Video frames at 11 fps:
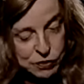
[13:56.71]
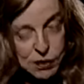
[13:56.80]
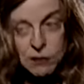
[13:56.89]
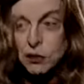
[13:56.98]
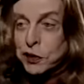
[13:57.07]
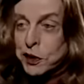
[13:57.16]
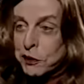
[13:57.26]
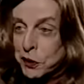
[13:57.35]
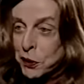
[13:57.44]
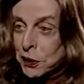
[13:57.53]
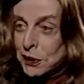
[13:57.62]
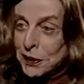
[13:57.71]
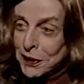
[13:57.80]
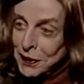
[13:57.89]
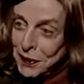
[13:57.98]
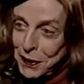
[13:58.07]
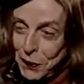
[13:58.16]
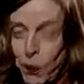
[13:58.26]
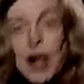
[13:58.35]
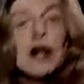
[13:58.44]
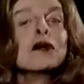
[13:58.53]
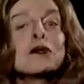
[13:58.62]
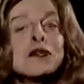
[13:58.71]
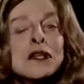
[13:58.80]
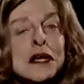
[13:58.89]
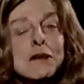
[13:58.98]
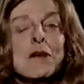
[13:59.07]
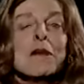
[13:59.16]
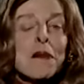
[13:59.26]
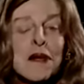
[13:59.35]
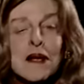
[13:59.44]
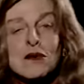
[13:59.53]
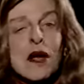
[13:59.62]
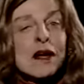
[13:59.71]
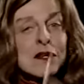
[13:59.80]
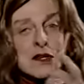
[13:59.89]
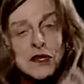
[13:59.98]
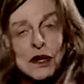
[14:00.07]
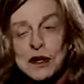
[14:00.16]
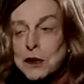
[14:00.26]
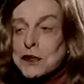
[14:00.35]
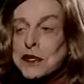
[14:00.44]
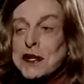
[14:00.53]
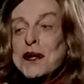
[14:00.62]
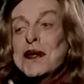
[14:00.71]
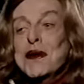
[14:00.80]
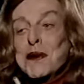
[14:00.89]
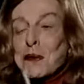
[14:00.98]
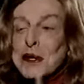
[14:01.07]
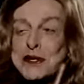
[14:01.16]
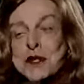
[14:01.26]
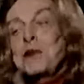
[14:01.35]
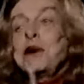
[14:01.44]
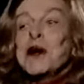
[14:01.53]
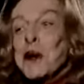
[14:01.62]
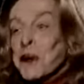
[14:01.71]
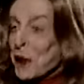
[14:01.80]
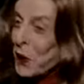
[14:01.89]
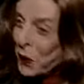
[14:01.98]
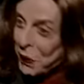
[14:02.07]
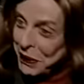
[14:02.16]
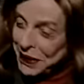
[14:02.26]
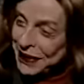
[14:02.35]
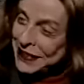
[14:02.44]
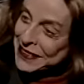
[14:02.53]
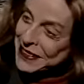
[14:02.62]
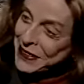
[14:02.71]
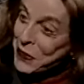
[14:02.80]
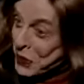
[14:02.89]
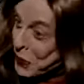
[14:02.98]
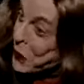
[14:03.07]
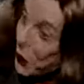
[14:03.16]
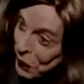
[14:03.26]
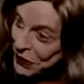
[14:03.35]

What did I I'll never forgive you. Well, you see, it's like this, darling. You see, when Skippy Lowe called me, you oh.